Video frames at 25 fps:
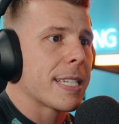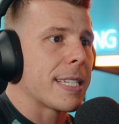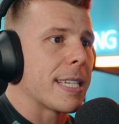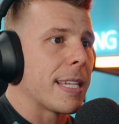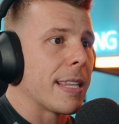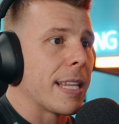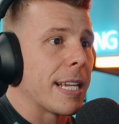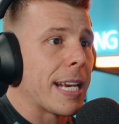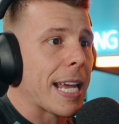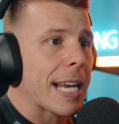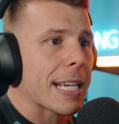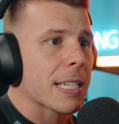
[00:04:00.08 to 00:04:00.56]

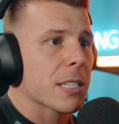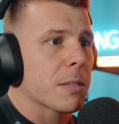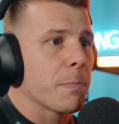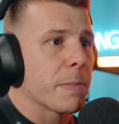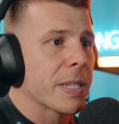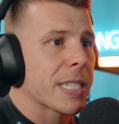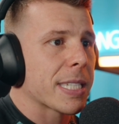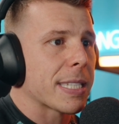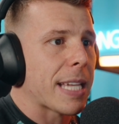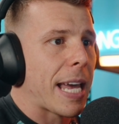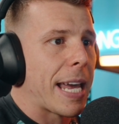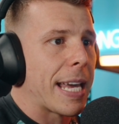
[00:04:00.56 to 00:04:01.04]
The next
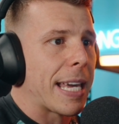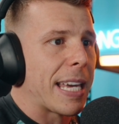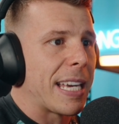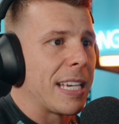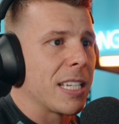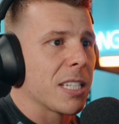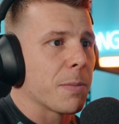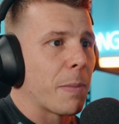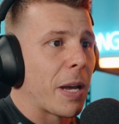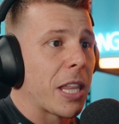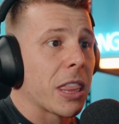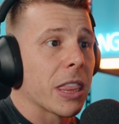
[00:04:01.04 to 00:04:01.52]
mistake
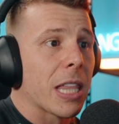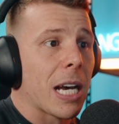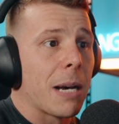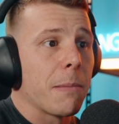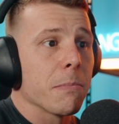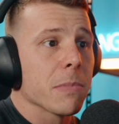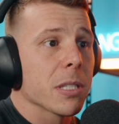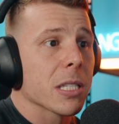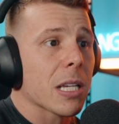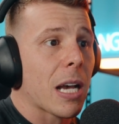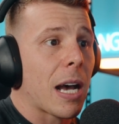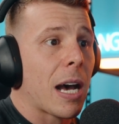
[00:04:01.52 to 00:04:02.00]
is my
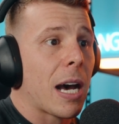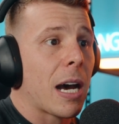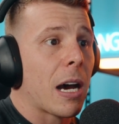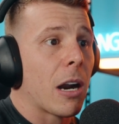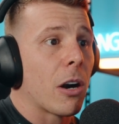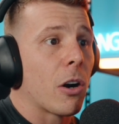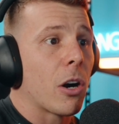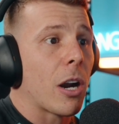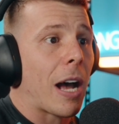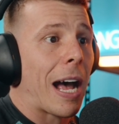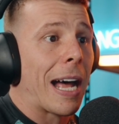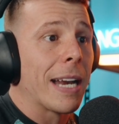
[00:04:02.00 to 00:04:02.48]
thumbs
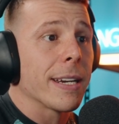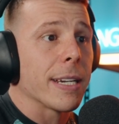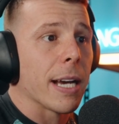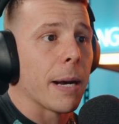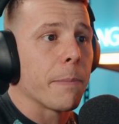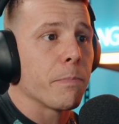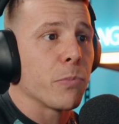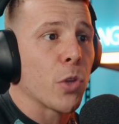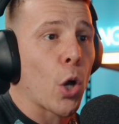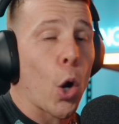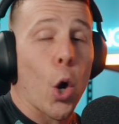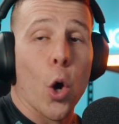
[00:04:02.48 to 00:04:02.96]
are under,
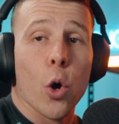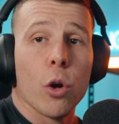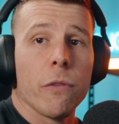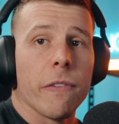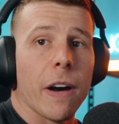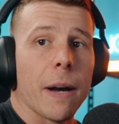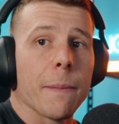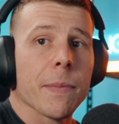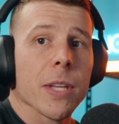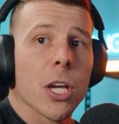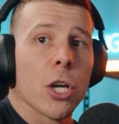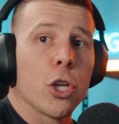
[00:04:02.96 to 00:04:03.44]
not
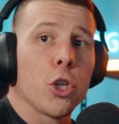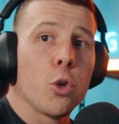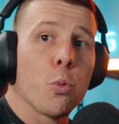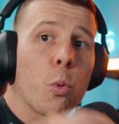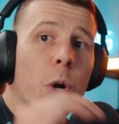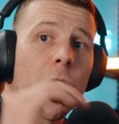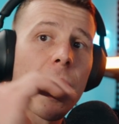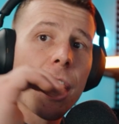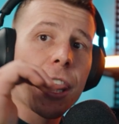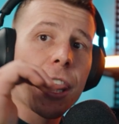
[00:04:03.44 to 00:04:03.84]
over. You want a